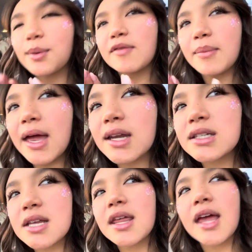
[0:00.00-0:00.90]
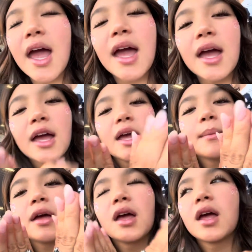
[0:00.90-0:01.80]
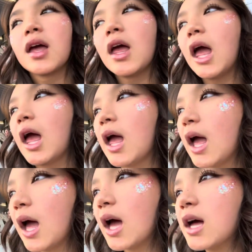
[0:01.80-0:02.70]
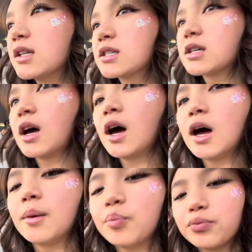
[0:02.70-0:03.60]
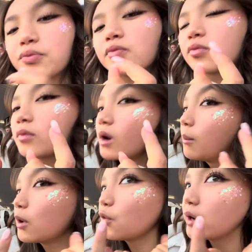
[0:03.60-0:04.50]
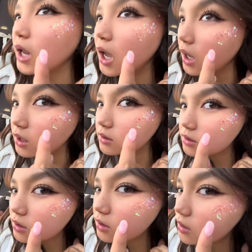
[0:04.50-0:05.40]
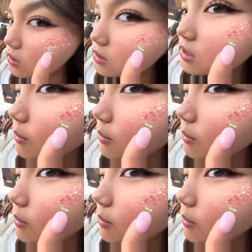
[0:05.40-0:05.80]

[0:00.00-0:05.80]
we made it to the game. And um, Maria did